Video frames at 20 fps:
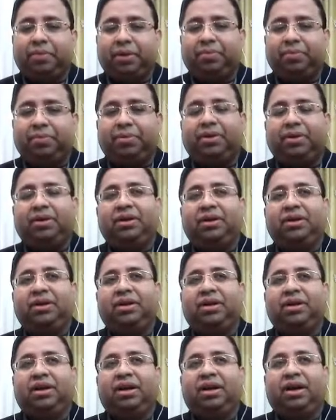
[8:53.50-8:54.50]
paper,
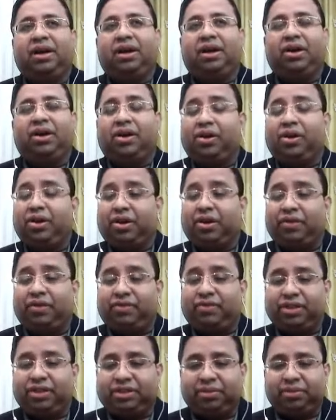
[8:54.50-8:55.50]
not only
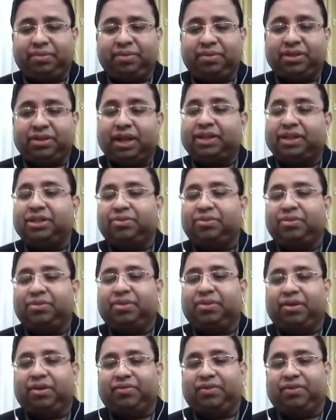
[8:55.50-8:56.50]
conference paper,
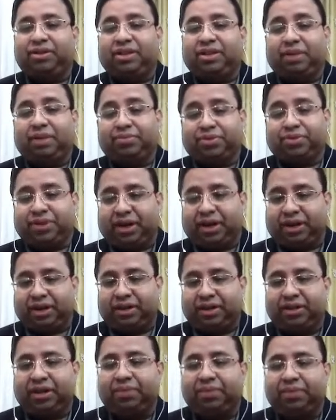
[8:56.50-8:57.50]
successful conference
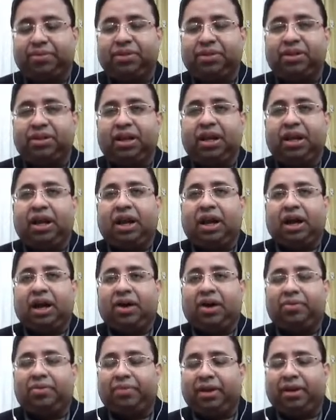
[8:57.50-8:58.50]
abstract. That means
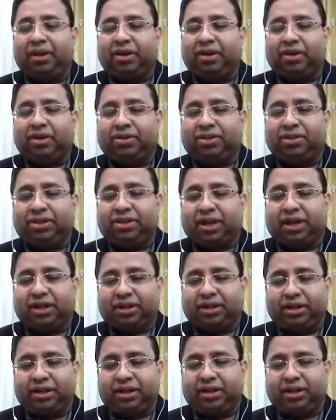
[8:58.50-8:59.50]
our main
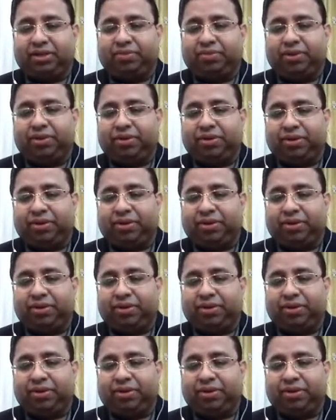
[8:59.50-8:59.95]
construct for